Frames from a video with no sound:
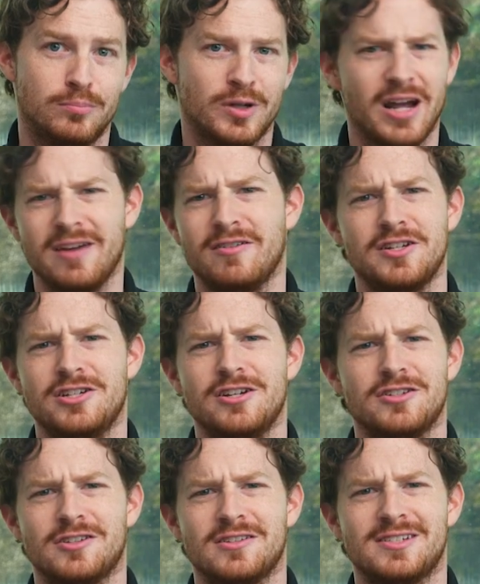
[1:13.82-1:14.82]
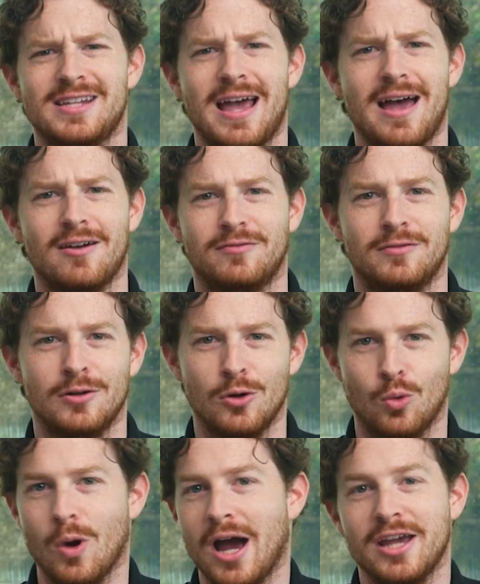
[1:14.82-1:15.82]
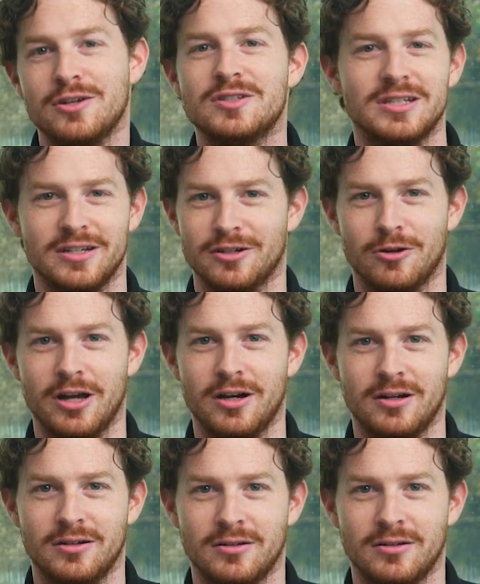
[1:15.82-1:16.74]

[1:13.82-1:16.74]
but I have engineers on staff. Why use an integrator?